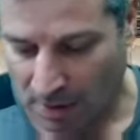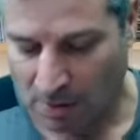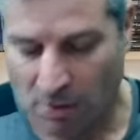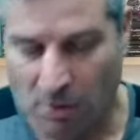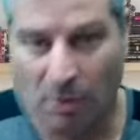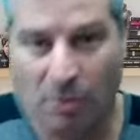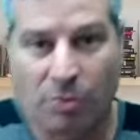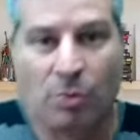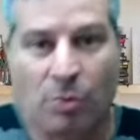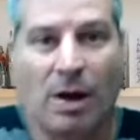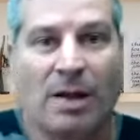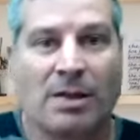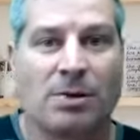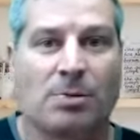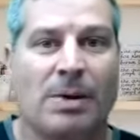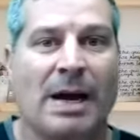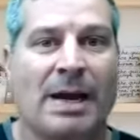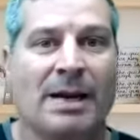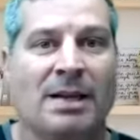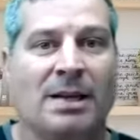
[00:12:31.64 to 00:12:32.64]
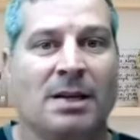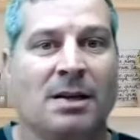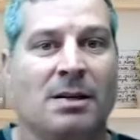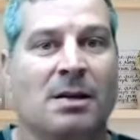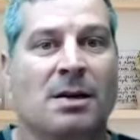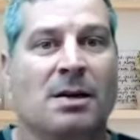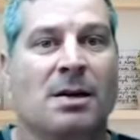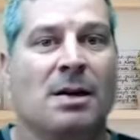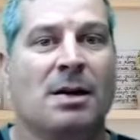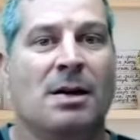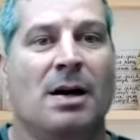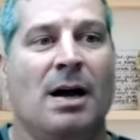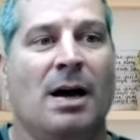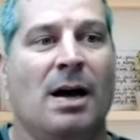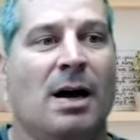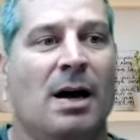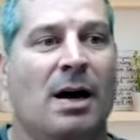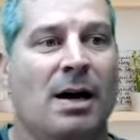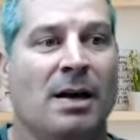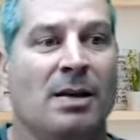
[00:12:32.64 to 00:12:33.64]
go through underwriting
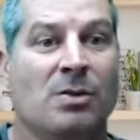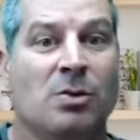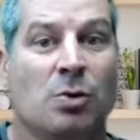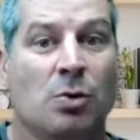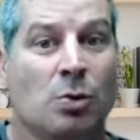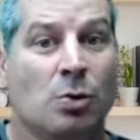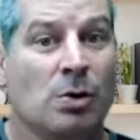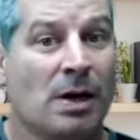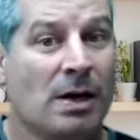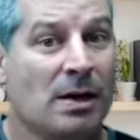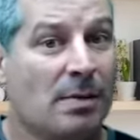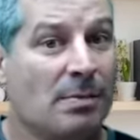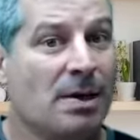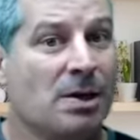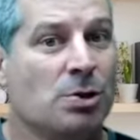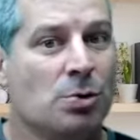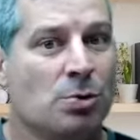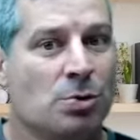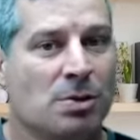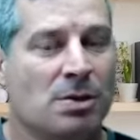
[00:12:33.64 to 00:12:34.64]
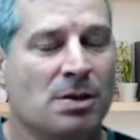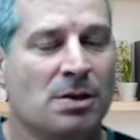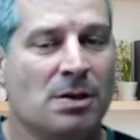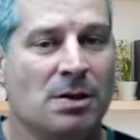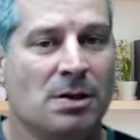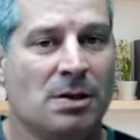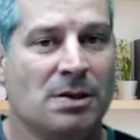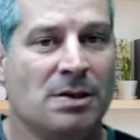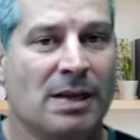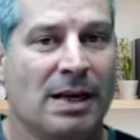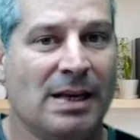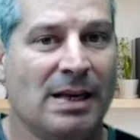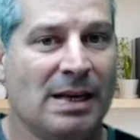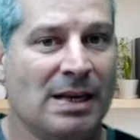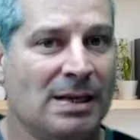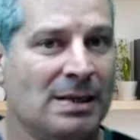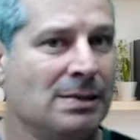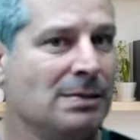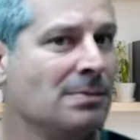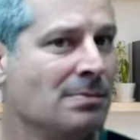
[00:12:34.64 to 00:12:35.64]
and to kind of make sure they
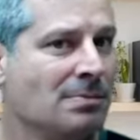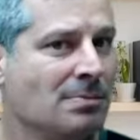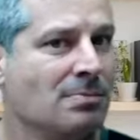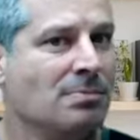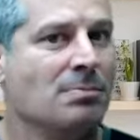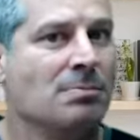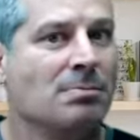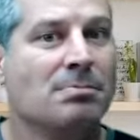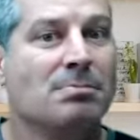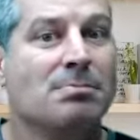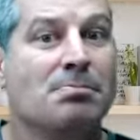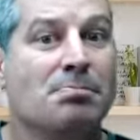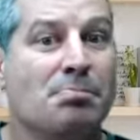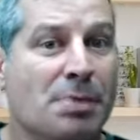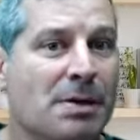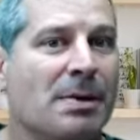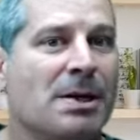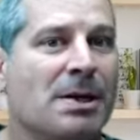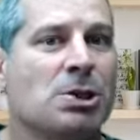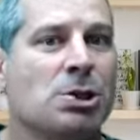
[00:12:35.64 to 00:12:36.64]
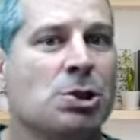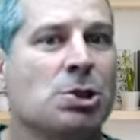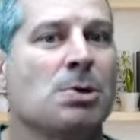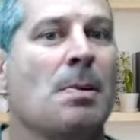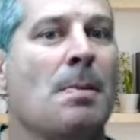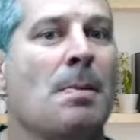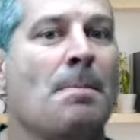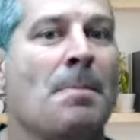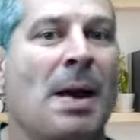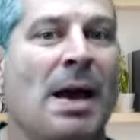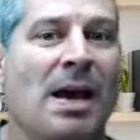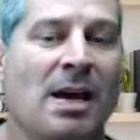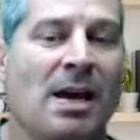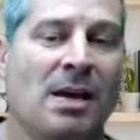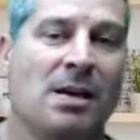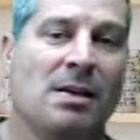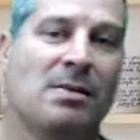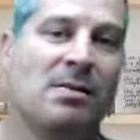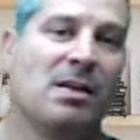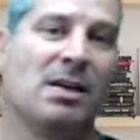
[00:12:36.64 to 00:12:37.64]
can pretty much
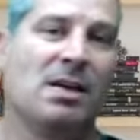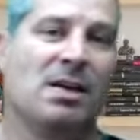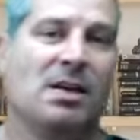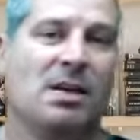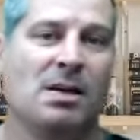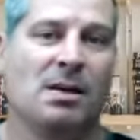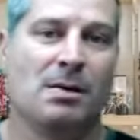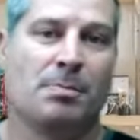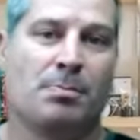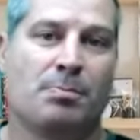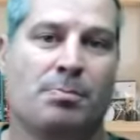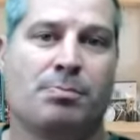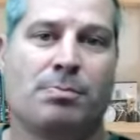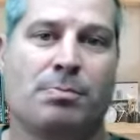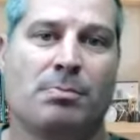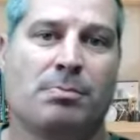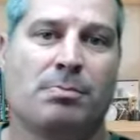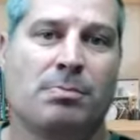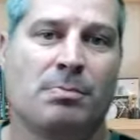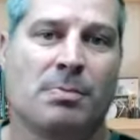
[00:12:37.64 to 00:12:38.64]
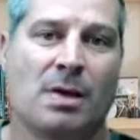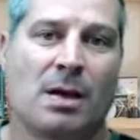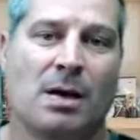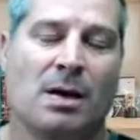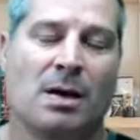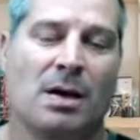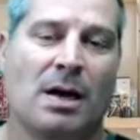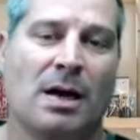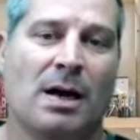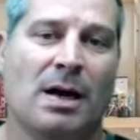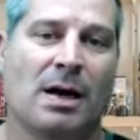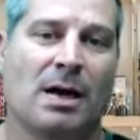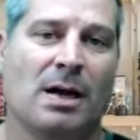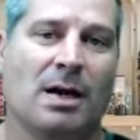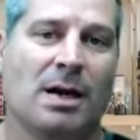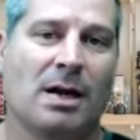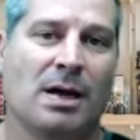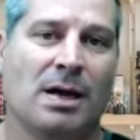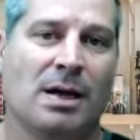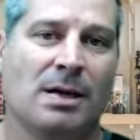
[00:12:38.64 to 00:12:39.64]
pay the
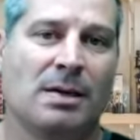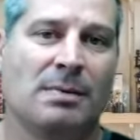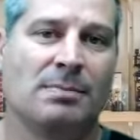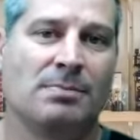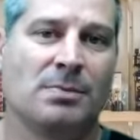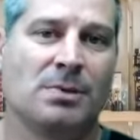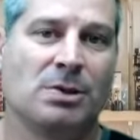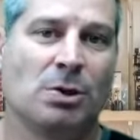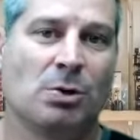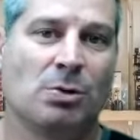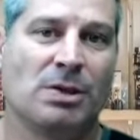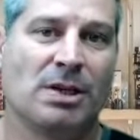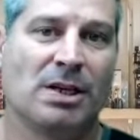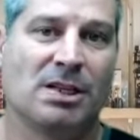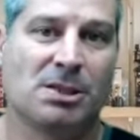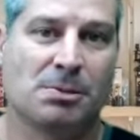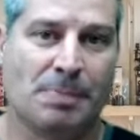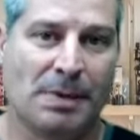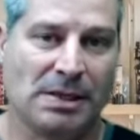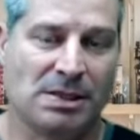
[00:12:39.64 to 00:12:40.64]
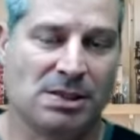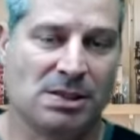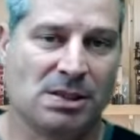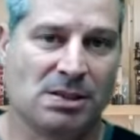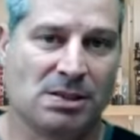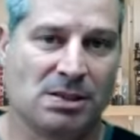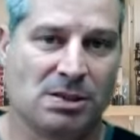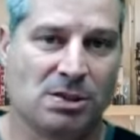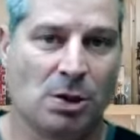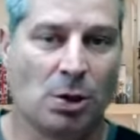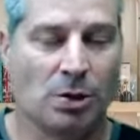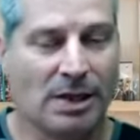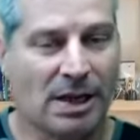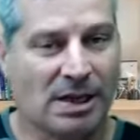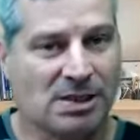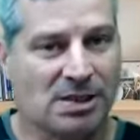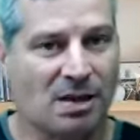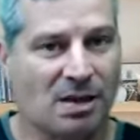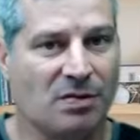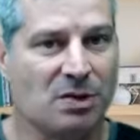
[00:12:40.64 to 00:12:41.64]
the expenses. So
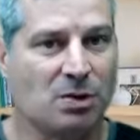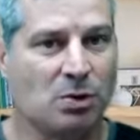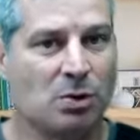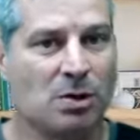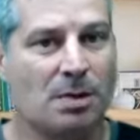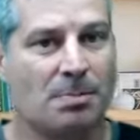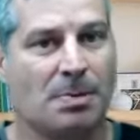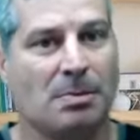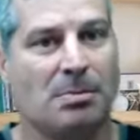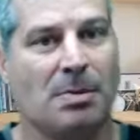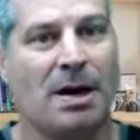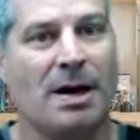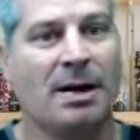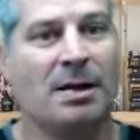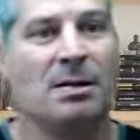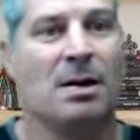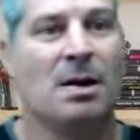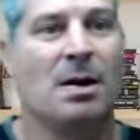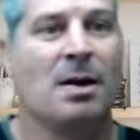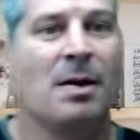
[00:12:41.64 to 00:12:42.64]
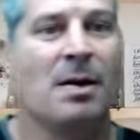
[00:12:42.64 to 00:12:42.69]
that's something to keep in mind.